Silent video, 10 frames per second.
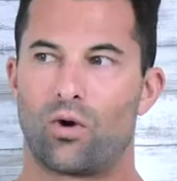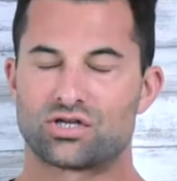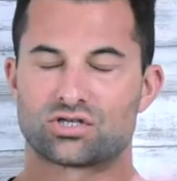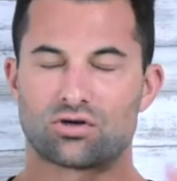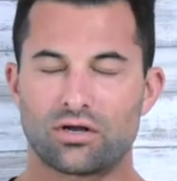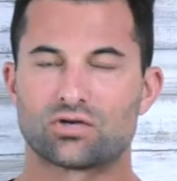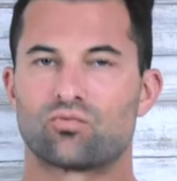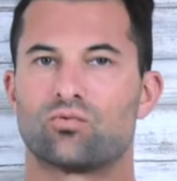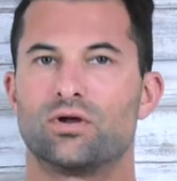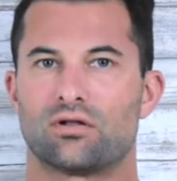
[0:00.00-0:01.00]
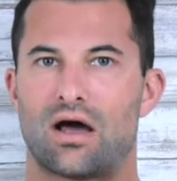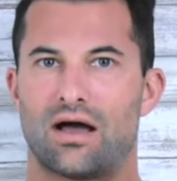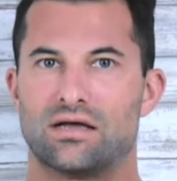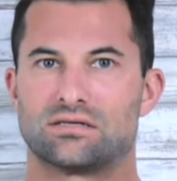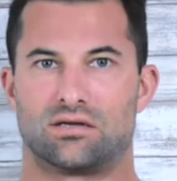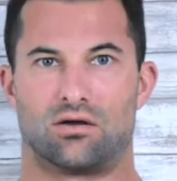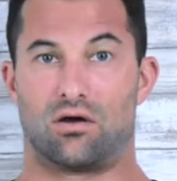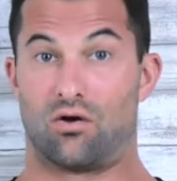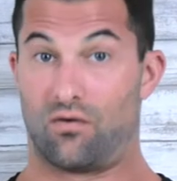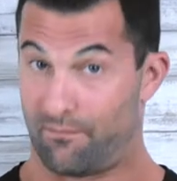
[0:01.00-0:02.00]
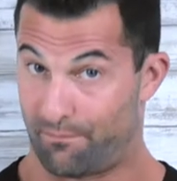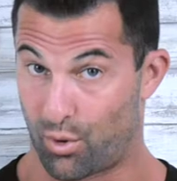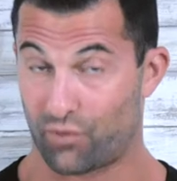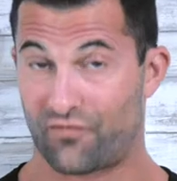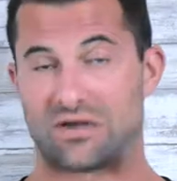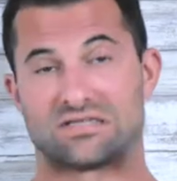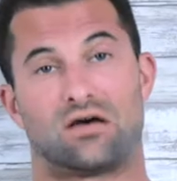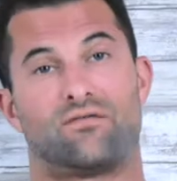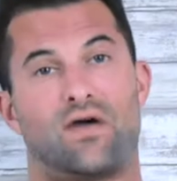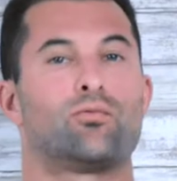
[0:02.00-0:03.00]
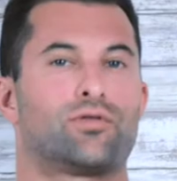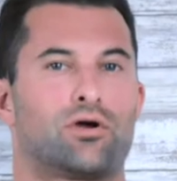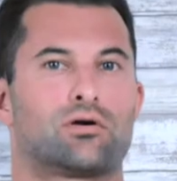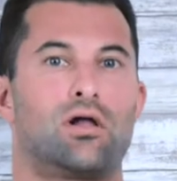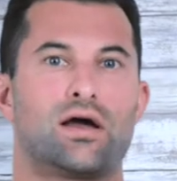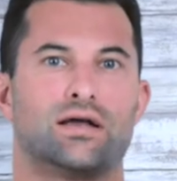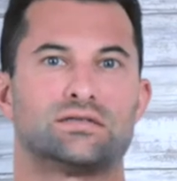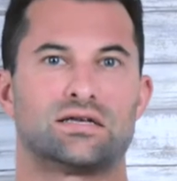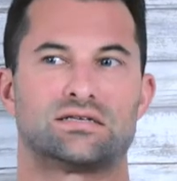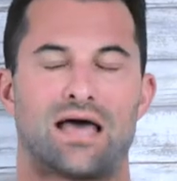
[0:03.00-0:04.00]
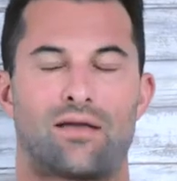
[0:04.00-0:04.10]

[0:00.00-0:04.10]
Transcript: What I started to realize, both for myself and with our clients, is